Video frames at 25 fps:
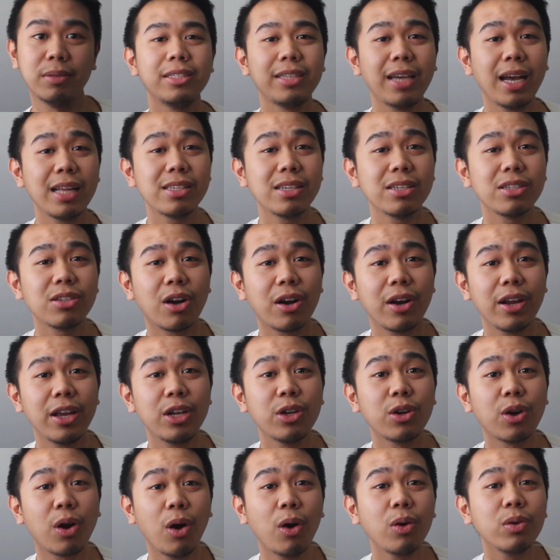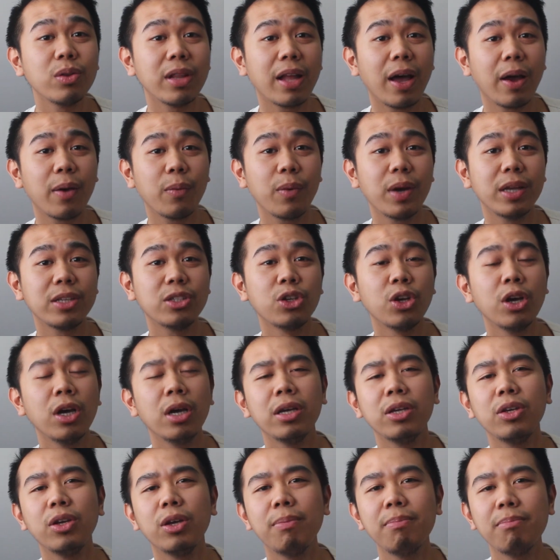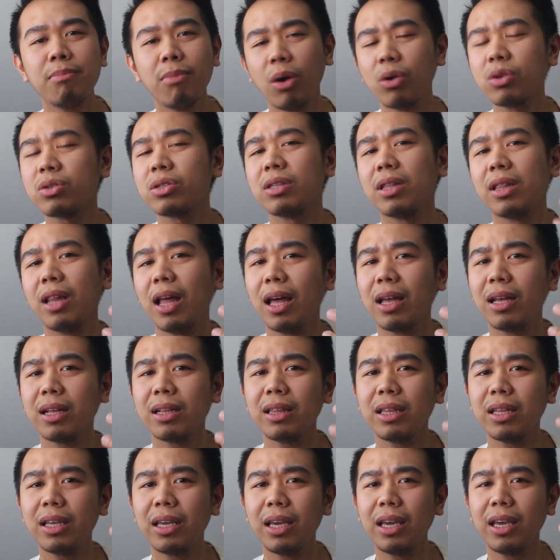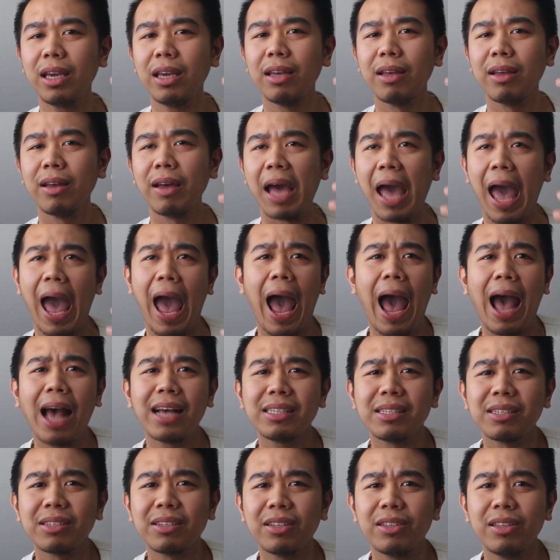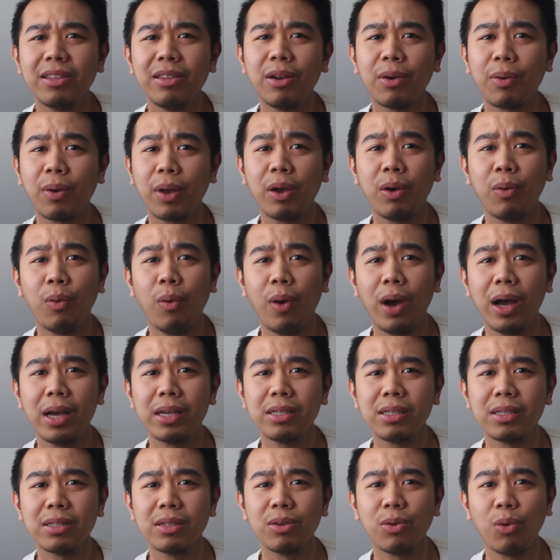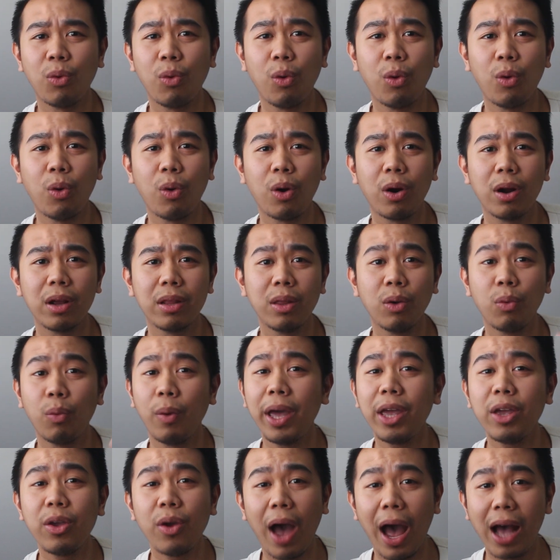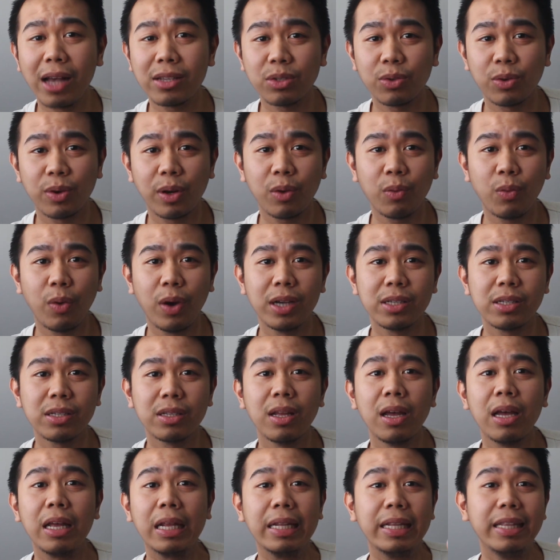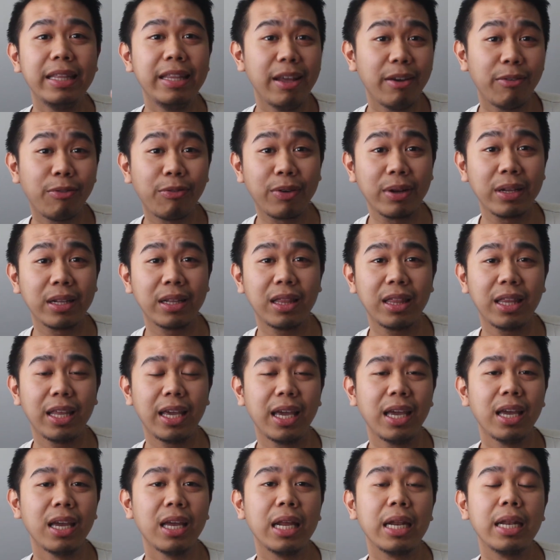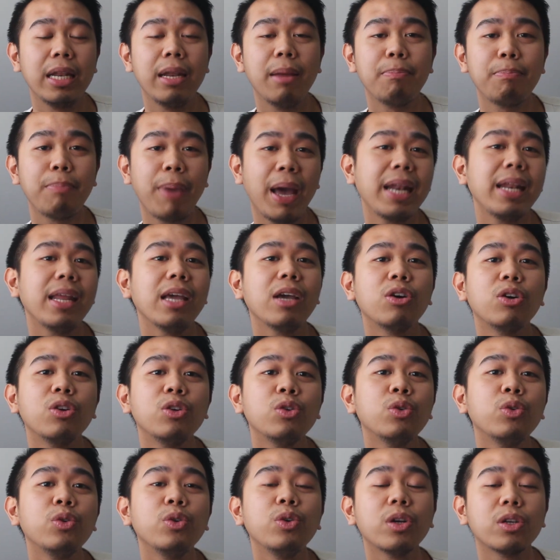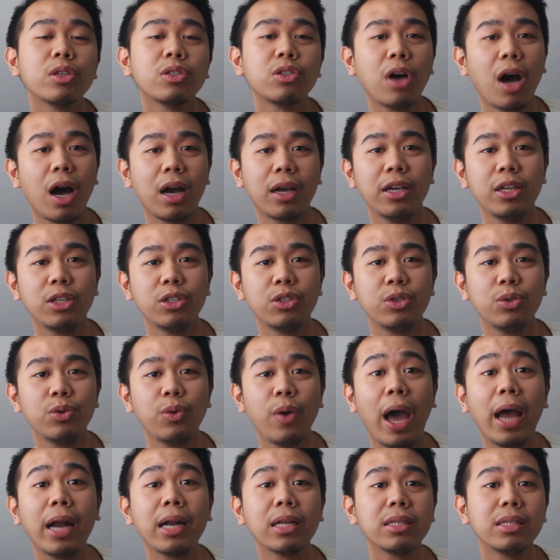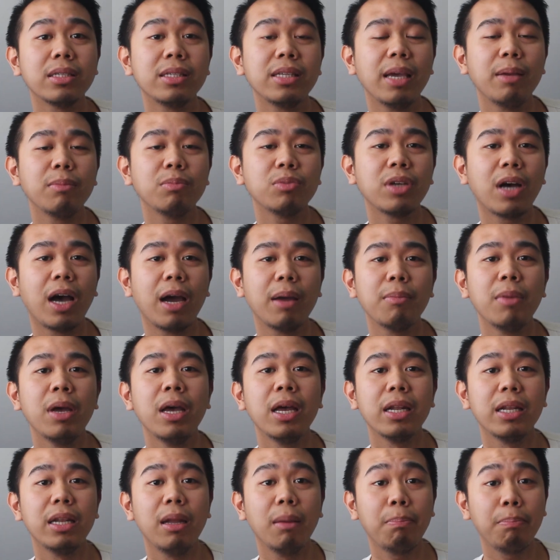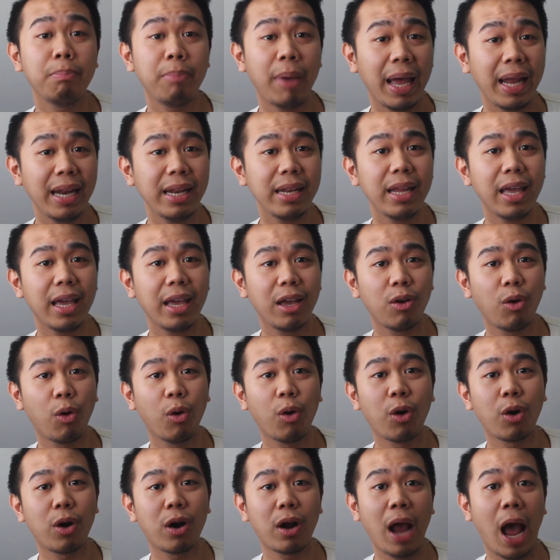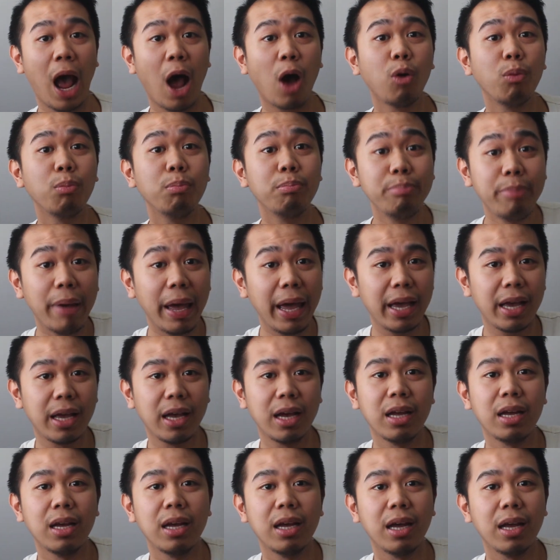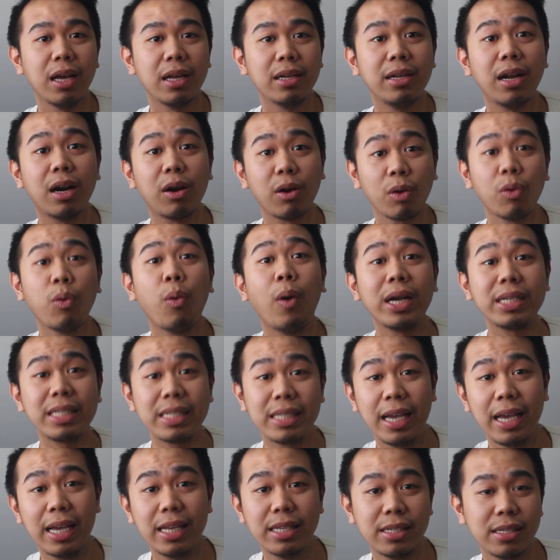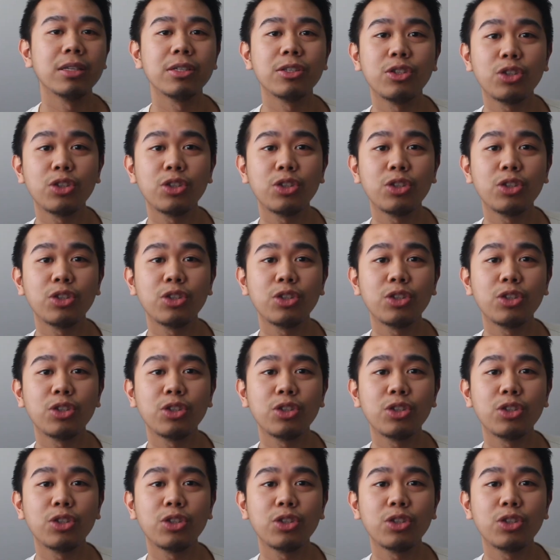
Chances are in your own language, you'd most likely ask the request or the way you ask a request differently depending on who you're talking to, and at the same time depending or how big the request is.